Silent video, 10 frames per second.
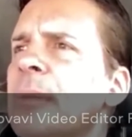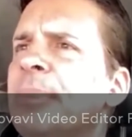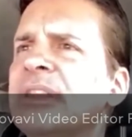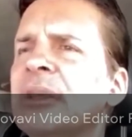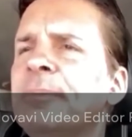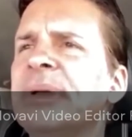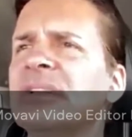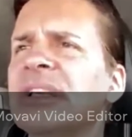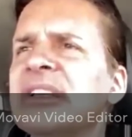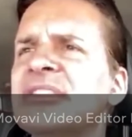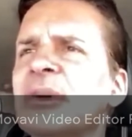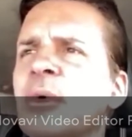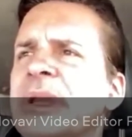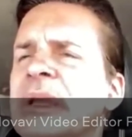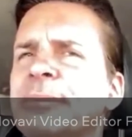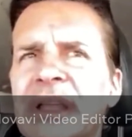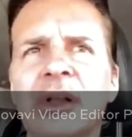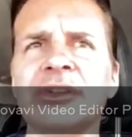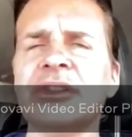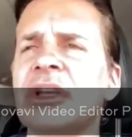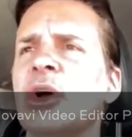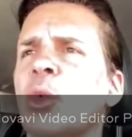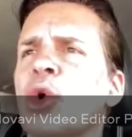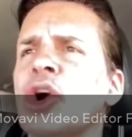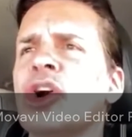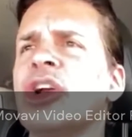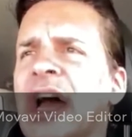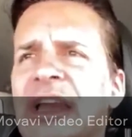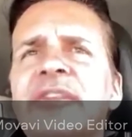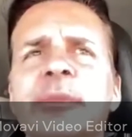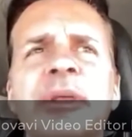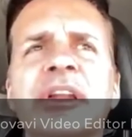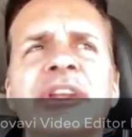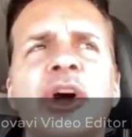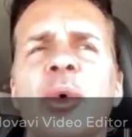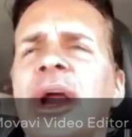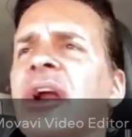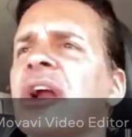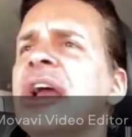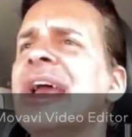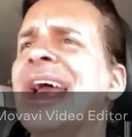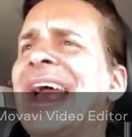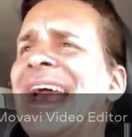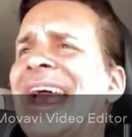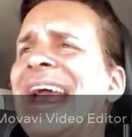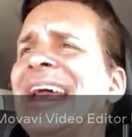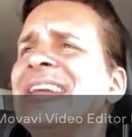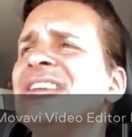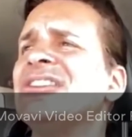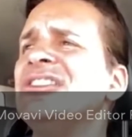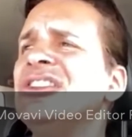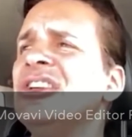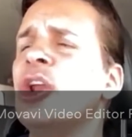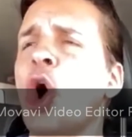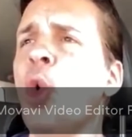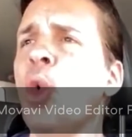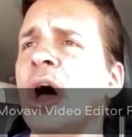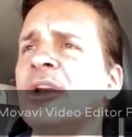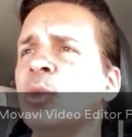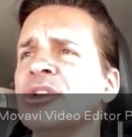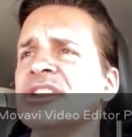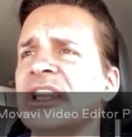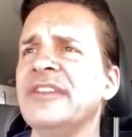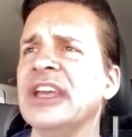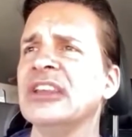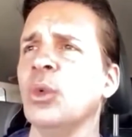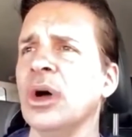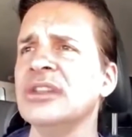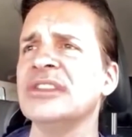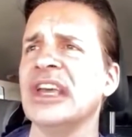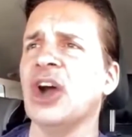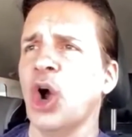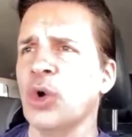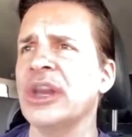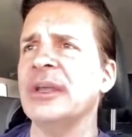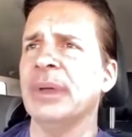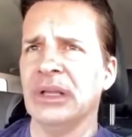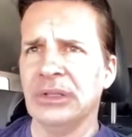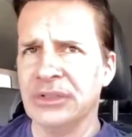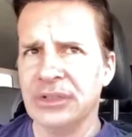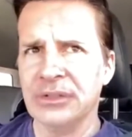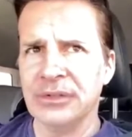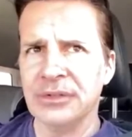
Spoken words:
But the buildings that were being built were kind of in the middle of nowhere, and no one was living in the ones they'd already built.